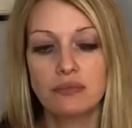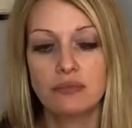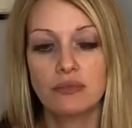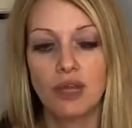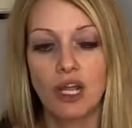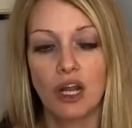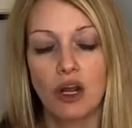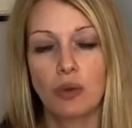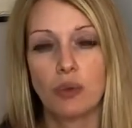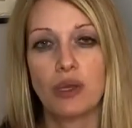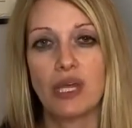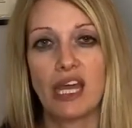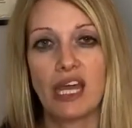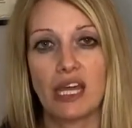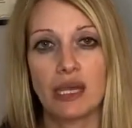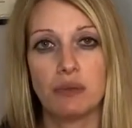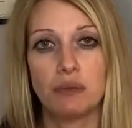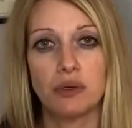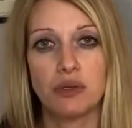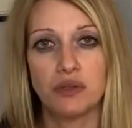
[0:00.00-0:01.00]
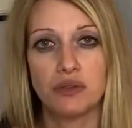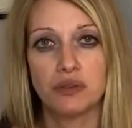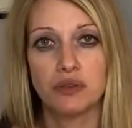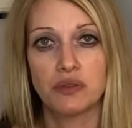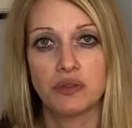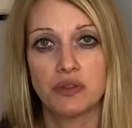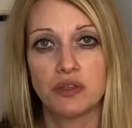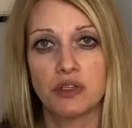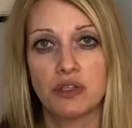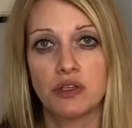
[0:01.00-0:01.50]
are we able
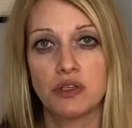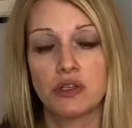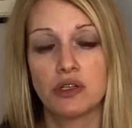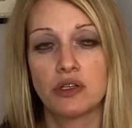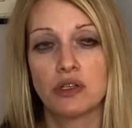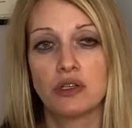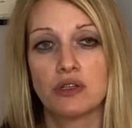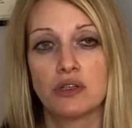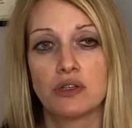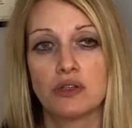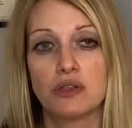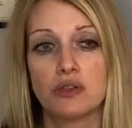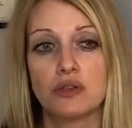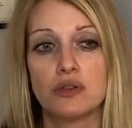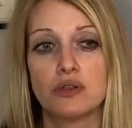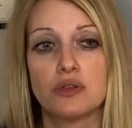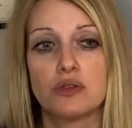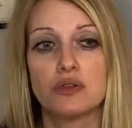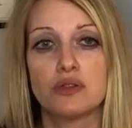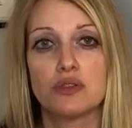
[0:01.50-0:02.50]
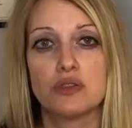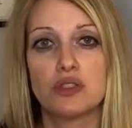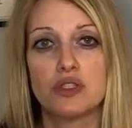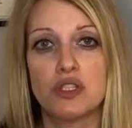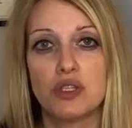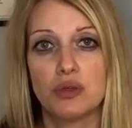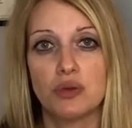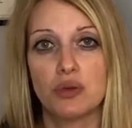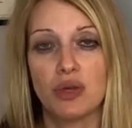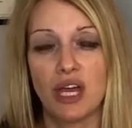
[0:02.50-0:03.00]

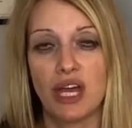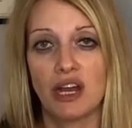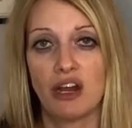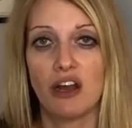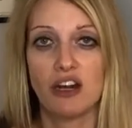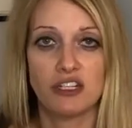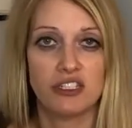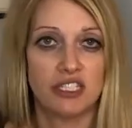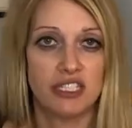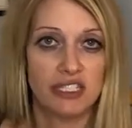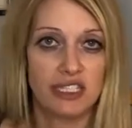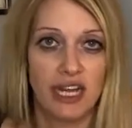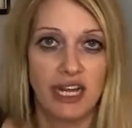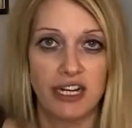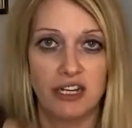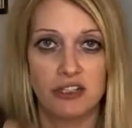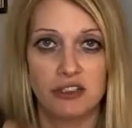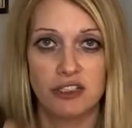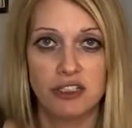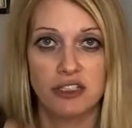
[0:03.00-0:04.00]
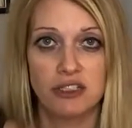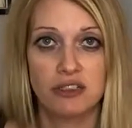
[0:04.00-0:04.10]
to get our desired